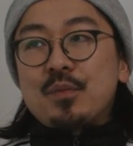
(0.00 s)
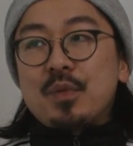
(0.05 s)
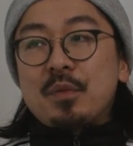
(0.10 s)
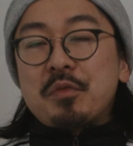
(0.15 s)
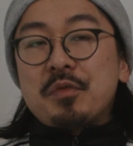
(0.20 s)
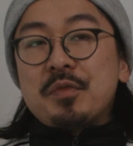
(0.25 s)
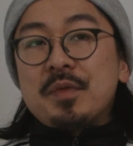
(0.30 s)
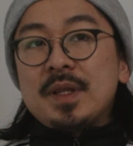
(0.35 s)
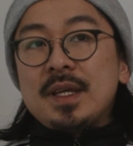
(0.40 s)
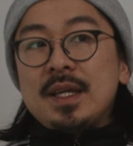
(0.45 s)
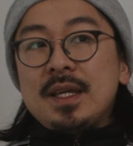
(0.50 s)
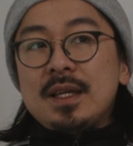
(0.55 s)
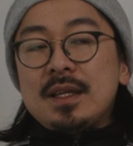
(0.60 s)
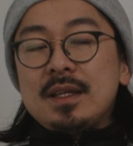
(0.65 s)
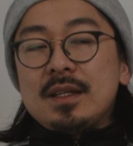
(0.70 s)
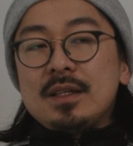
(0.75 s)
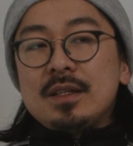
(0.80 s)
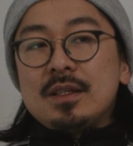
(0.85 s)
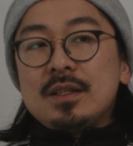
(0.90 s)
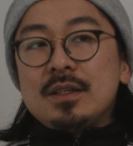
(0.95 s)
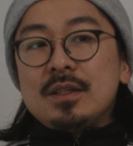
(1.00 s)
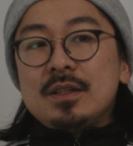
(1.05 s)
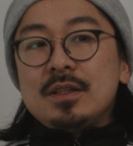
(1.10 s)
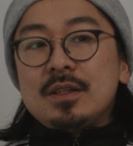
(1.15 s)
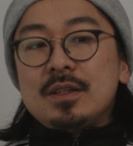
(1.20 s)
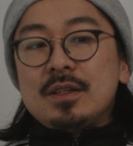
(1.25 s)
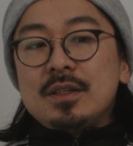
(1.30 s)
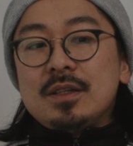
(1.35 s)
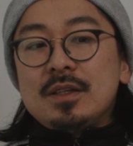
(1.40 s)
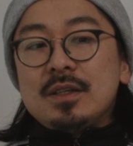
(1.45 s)
probably,
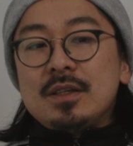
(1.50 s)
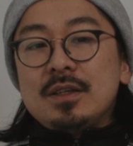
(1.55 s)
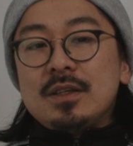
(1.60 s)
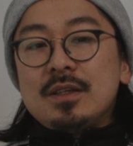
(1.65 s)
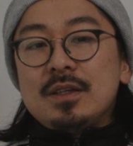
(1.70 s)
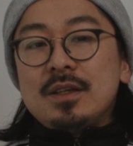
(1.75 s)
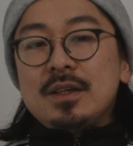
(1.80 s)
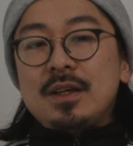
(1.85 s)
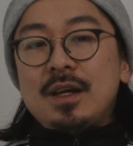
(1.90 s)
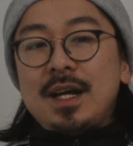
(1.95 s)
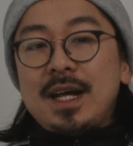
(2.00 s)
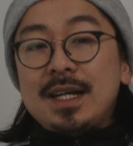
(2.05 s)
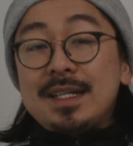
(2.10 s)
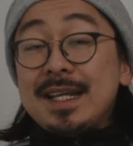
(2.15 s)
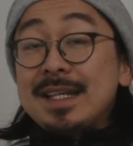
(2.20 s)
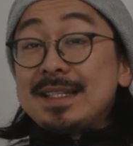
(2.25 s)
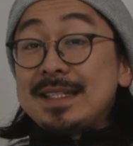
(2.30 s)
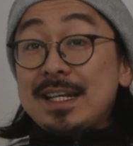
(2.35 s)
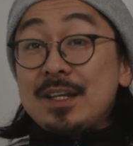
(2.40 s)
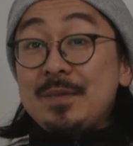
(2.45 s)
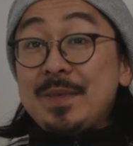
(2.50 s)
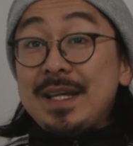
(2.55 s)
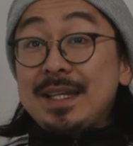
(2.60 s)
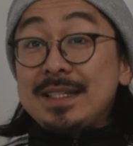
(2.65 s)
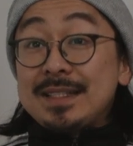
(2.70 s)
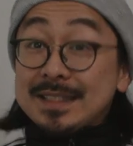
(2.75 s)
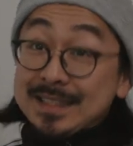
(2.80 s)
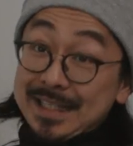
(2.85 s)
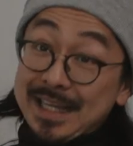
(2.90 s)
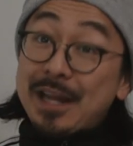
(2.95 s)
I dare say, it'd be
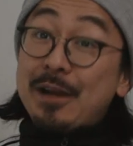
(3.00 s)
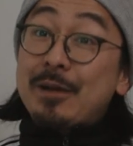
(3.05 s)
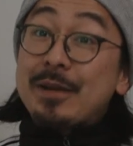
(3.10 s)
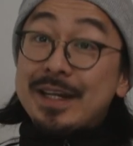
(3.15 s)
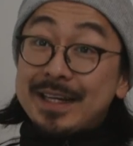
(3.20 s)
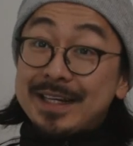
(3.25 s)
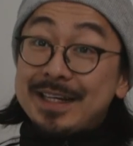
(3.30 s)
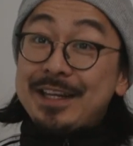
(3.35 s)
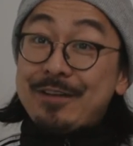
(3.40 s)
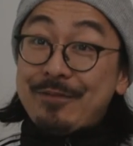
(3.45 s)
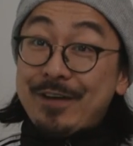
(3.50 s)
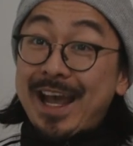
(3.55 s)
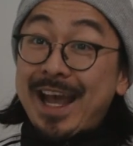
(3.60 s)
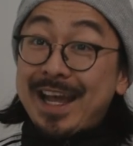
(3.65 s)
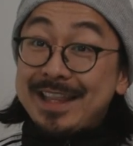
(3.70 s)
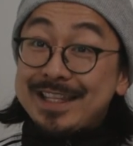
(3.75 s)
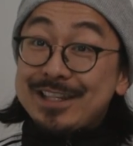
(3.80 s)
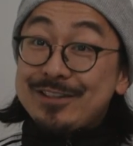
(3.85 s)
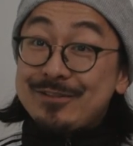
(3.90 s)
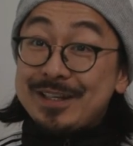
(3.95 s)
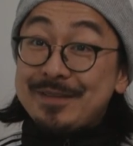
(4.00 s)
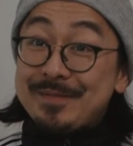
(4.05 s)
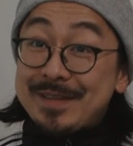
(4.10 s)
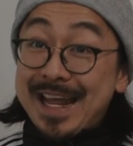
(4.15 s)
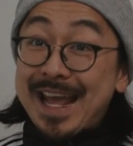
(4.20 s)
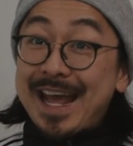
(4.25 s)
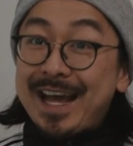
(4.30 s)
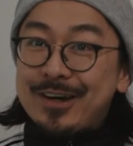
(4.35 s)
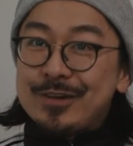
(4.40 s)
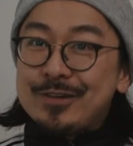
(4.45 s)
scarier if I had that dream
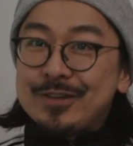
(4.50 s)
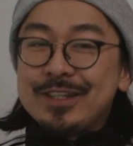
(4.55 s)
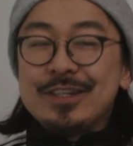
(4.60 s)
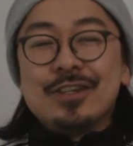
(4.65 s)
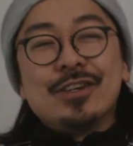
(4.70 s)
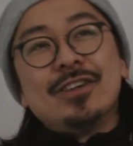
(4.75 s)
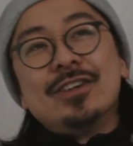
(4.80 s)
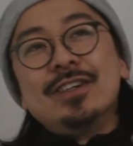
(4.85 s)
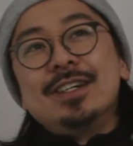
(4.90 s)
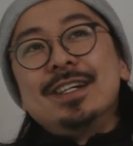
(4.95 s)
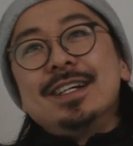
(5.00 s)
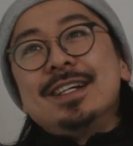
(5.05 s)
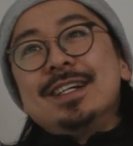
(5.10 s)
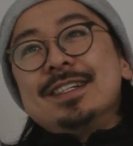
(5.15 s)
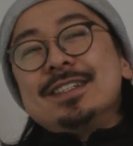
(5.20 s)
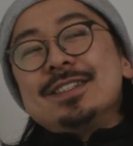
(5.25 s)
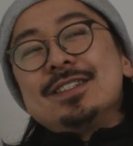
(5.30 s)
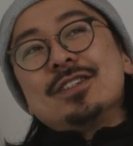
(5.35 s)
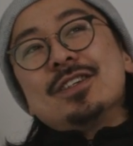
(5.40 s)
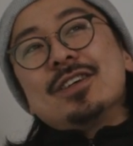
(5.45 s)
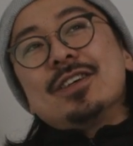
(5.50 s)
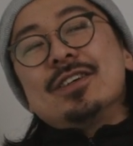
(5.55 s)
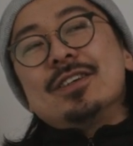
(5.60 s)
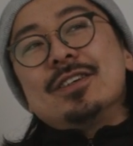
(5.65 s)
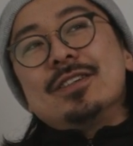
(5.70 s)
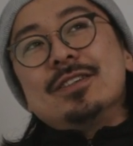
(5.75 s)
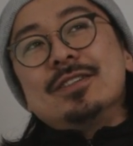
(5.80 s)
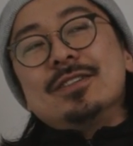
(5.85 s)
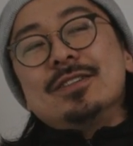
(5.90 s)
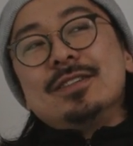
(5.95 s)
now, you know?
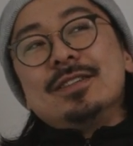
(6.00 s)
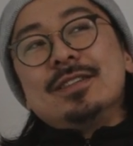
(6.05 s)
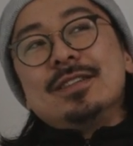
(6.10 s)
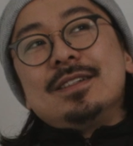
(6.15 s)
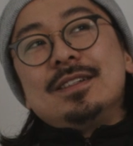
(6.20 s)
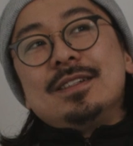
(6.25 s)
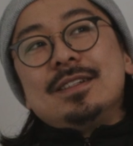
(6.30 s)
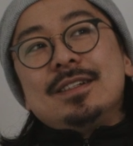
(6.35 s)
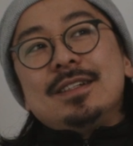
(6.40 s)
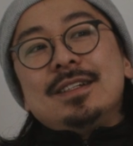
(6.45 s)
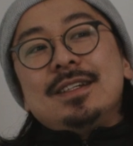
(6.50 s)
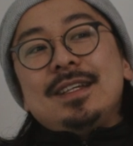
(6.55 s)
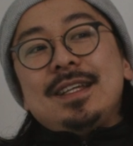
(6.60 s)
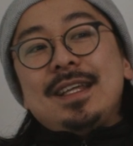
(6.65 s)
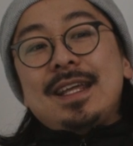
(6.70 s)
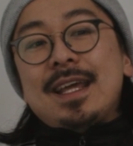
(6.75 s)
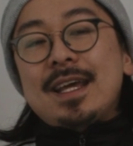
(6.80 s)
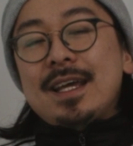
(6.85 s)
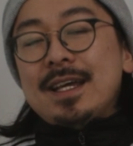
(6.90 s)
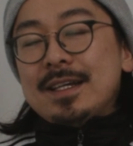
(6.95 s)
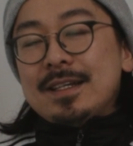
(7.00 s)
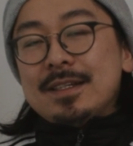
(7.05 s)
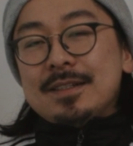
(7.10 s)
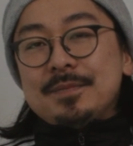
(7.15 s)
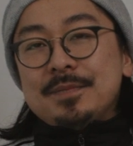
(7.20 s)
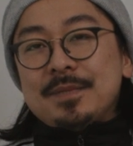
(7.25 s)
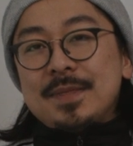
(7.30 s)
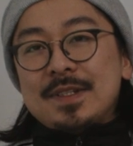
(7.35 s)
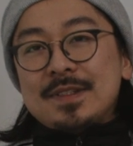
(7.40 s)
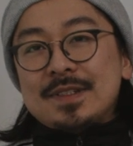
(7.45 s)
So yeah,
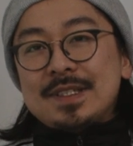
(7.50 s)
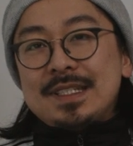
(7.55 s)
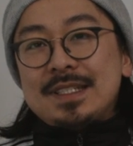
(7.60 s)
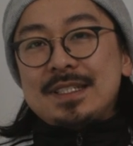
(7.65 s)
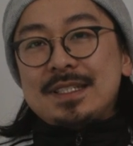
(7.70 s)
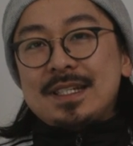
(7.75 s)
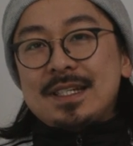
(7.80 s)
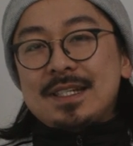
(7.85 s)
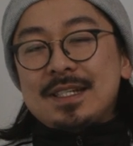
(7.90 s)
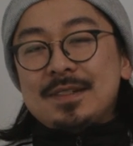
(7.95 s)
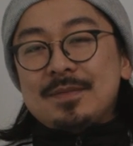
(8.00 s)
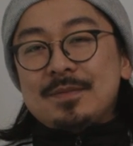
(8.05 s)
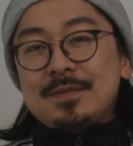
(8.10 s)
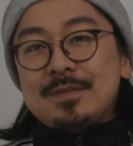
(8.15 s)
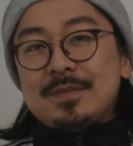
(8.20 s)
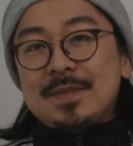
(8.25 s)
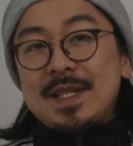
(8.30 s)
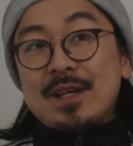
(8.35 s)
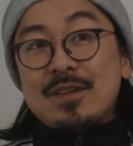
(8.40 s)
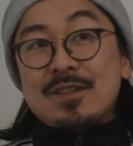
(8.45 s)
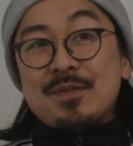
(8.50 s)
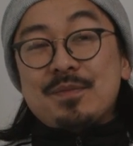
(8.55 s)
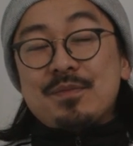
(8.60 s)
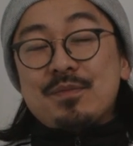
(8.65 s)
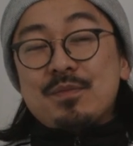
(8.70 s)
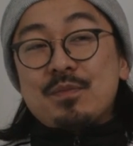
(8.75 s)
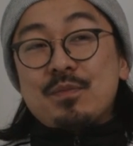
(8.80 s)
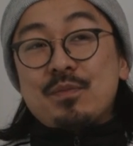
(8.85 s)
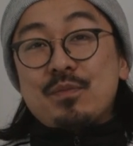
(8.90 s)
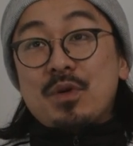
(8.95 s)
that was
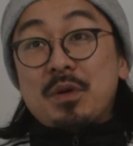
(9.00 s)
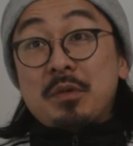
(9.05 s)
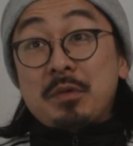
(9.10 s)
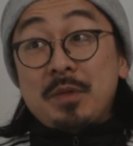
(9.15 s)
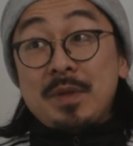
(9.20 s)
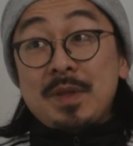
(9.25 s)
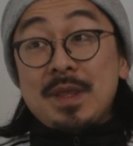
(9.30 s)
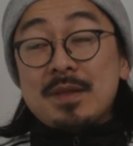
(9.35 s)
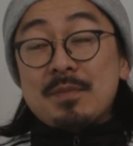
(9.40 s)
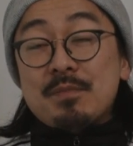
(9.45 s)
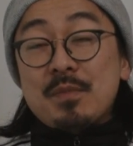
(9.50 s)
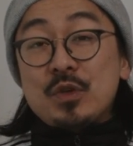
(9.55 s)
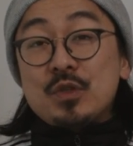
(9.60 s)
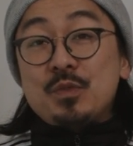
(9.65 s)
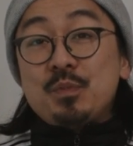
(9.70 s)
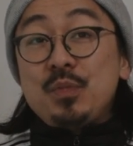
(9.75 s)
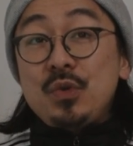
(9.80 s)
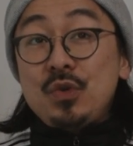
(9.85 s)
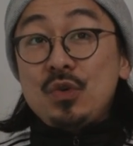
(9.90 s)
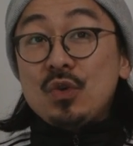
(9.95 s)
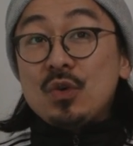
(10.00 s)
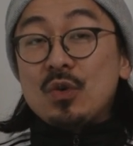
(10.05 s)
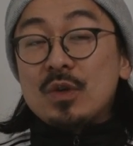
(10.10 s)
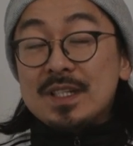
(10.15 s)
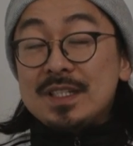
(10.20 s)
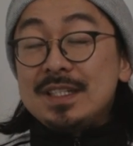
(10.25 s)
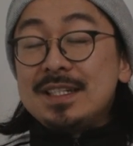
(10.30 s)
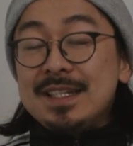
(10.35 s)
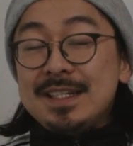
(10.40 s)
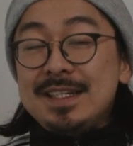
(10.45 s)
probably the most
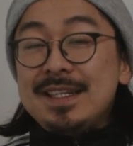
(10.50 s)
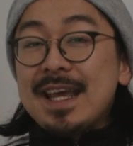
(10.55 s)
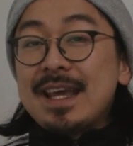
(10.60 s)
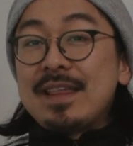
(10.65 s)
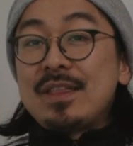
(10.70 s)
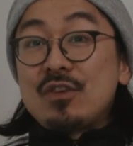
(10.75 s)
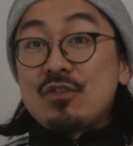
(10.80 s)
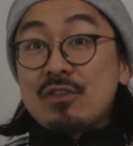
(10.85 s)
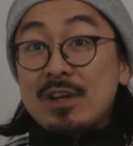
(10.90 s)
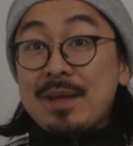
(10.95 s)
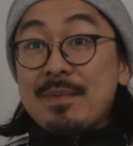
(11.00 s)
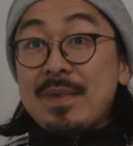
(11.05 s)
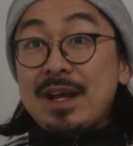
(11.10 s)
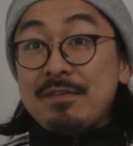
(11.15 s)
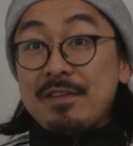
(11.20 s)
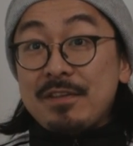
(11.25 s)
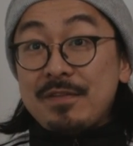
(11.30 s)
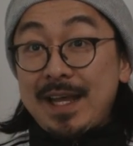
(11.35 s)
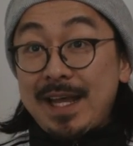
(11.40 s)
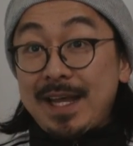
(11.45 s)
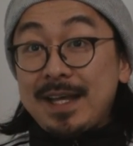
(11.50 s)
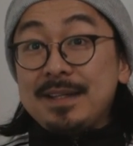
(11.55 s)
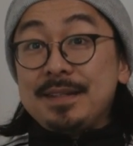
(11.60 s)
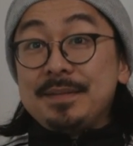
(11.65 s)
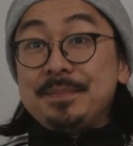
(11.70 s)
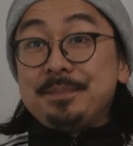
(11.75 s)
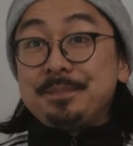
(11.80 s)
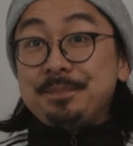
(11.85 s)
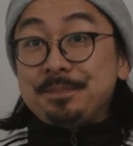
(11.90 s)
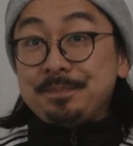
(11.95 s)
purest death dream I've ever had.